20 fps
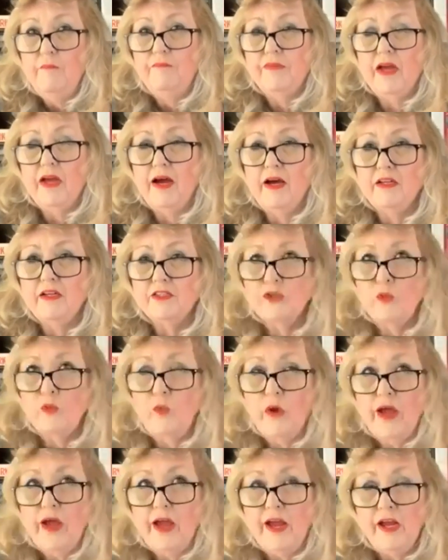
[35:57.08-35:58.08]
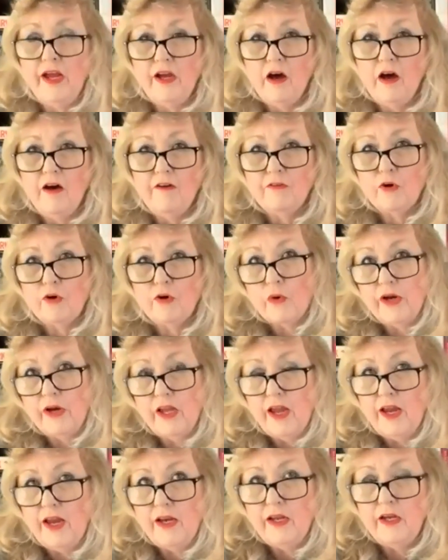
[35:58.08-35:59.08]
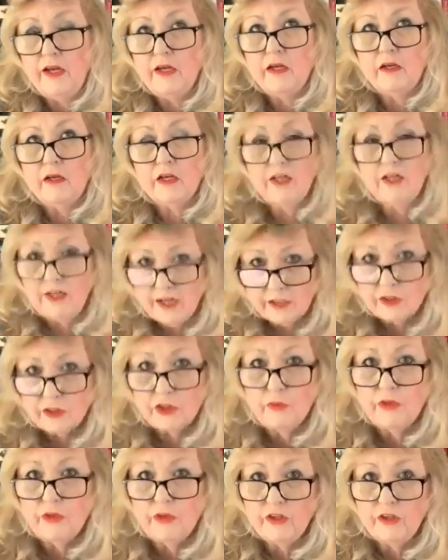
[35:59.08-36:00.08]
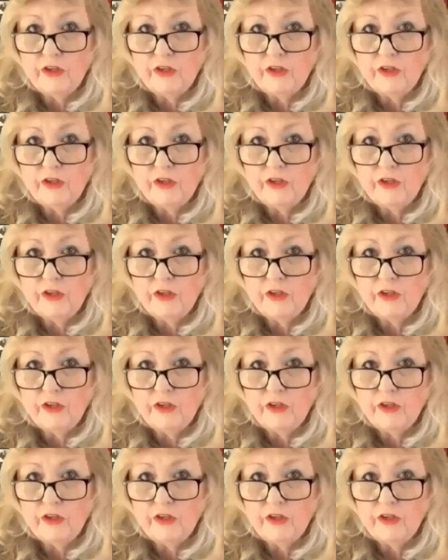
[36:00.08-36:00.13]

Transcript: as a way of creating connection with your